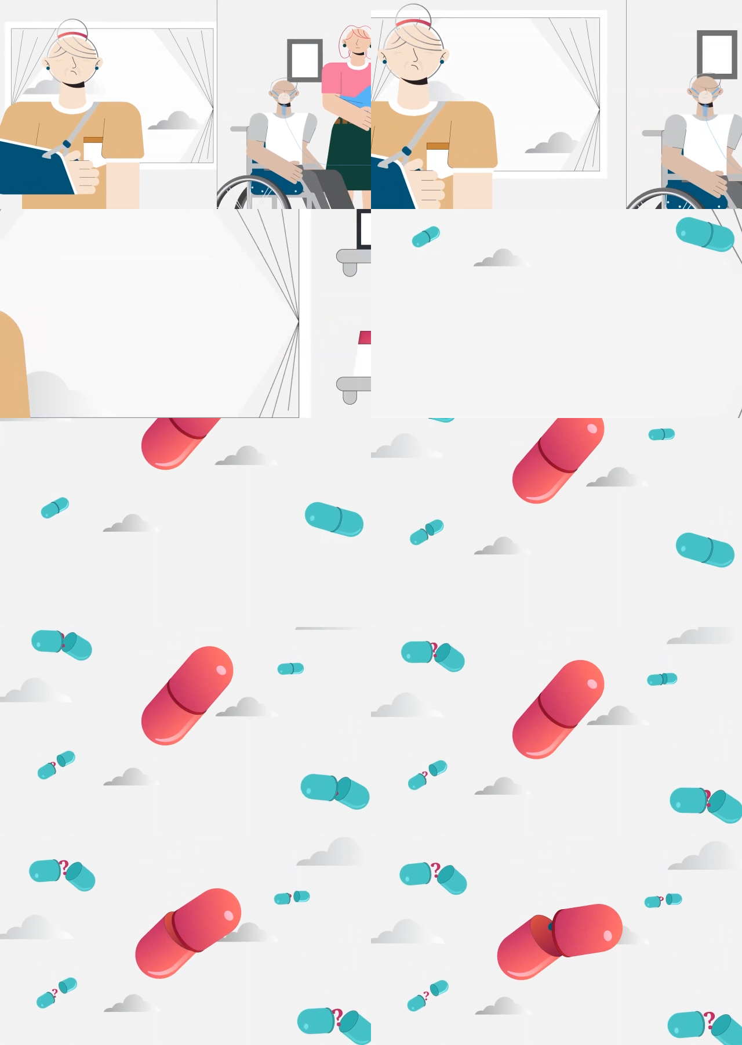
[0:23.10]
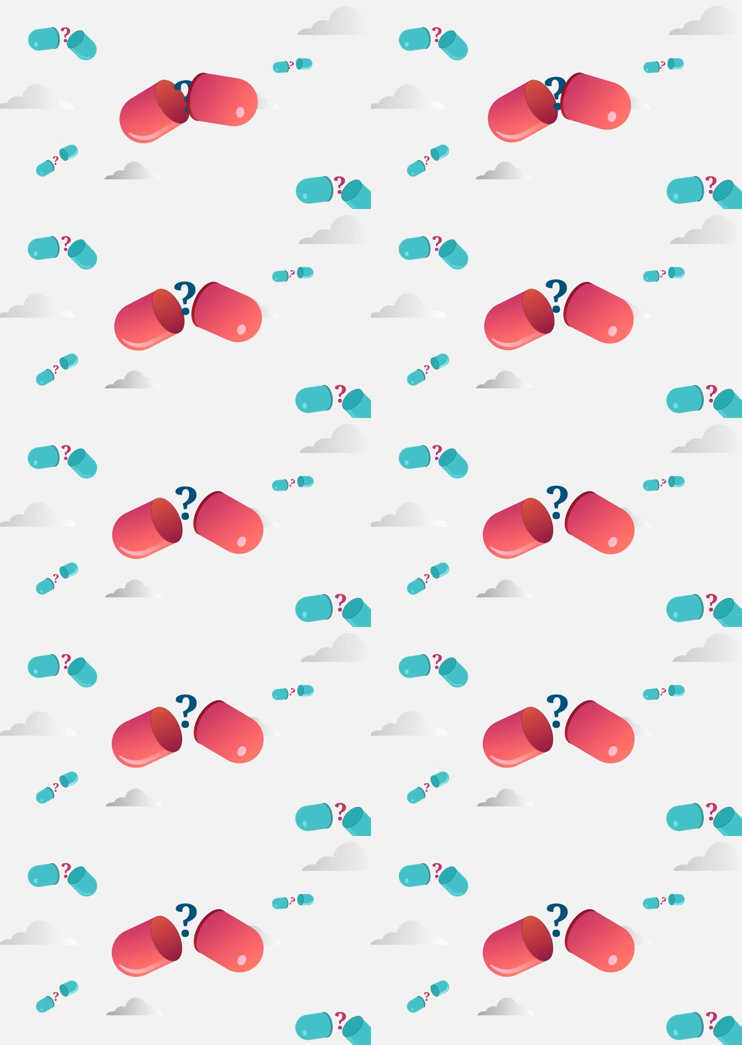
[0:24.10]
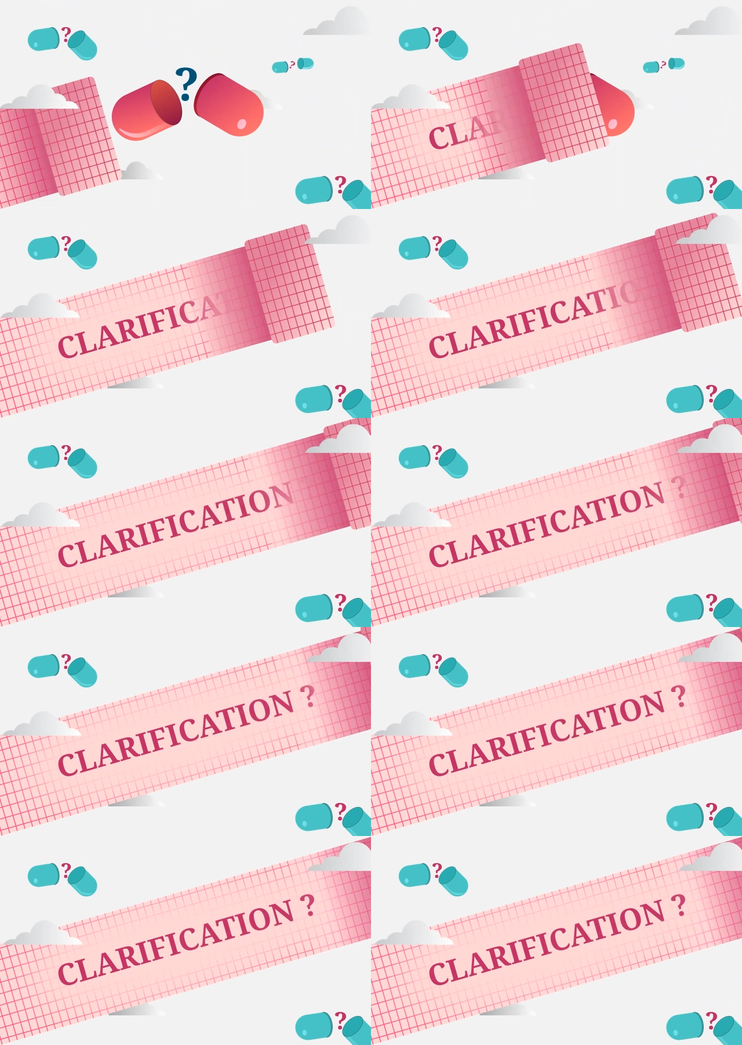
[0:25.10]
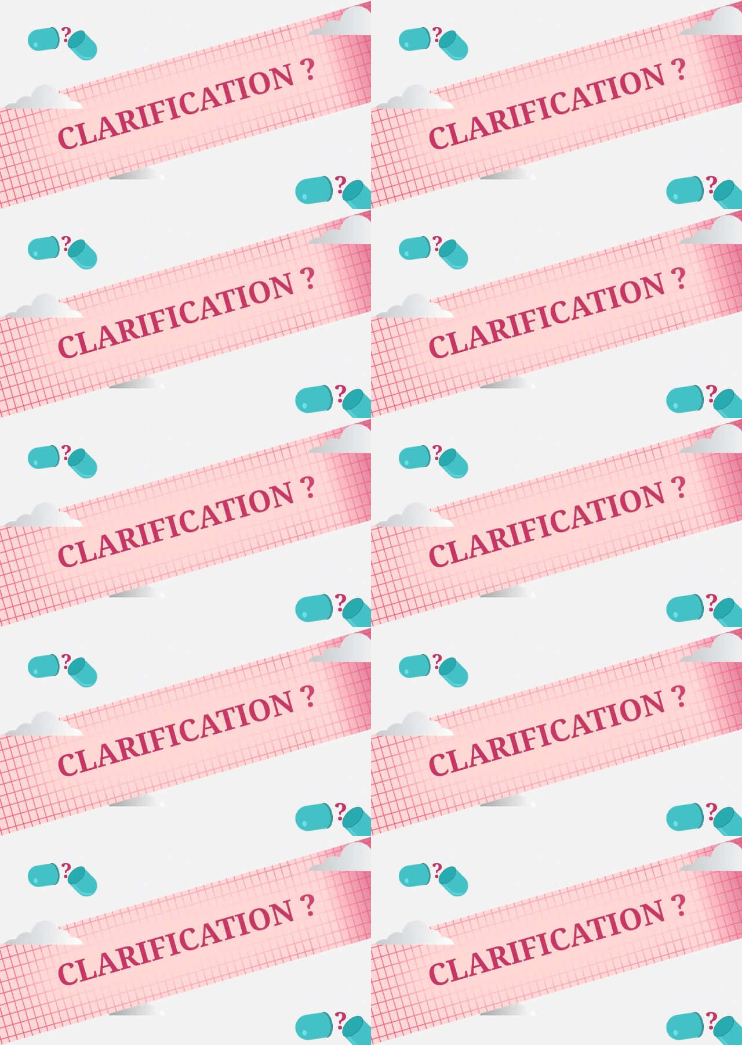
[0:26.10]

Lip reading: (no speaker visible)